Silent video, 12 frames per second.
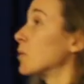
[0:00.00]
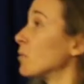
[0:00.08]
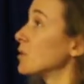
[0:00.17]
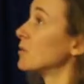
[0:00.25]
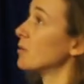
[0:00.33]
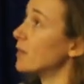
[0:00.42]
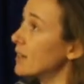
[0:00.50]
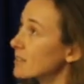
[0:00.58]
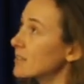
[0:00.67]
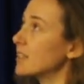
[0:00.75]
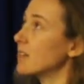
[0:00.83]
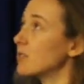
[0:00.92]
a problem, it
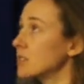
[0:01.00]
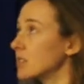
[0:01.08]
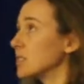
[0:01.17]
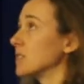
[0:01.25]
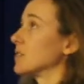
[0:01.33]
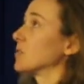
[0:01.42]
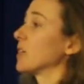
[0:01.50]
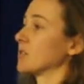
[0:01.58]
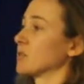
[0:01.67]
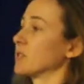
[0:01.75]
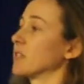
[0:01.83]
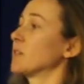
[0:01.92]
might get rusty and all that
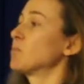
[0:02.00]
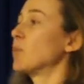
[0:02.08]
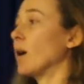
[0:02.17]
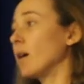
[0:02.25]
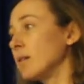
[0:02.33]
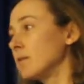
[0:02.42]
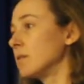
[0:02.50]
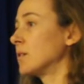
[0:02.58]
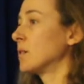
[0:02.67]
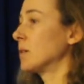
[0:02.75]
sort of thing, but